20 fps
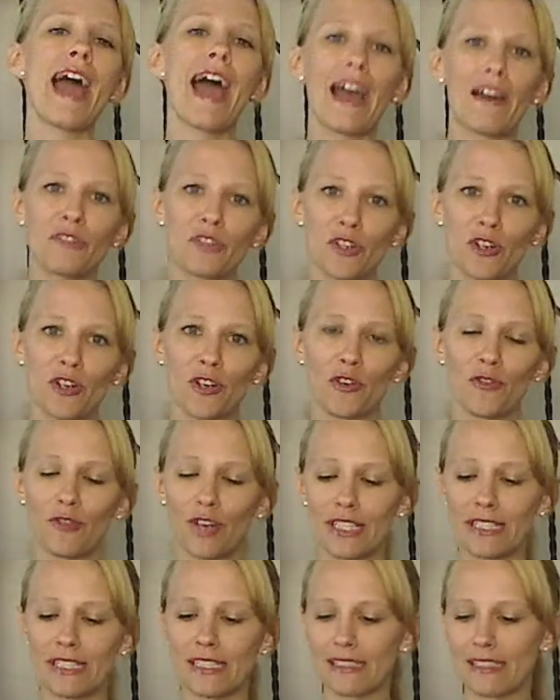after
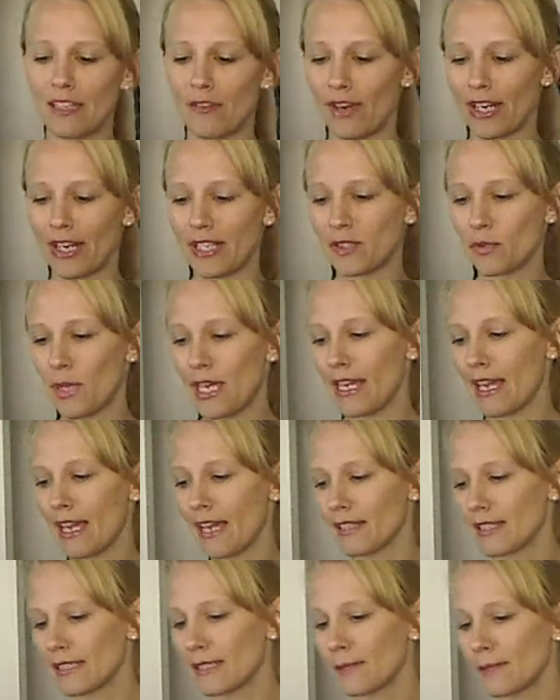Run Disney race
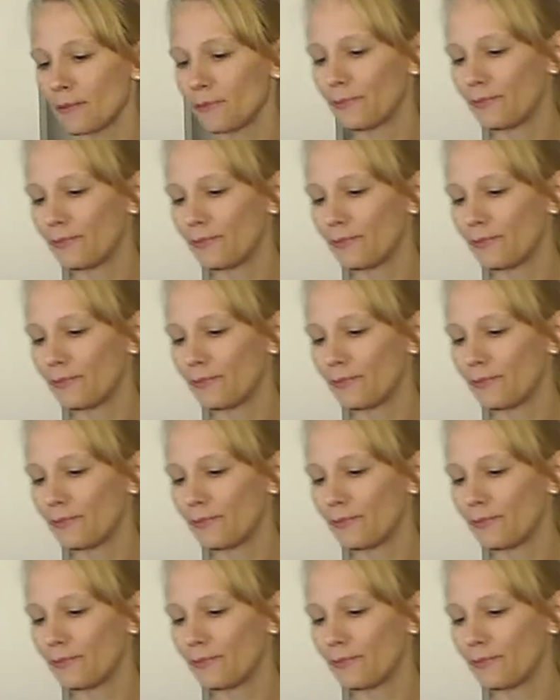weekends.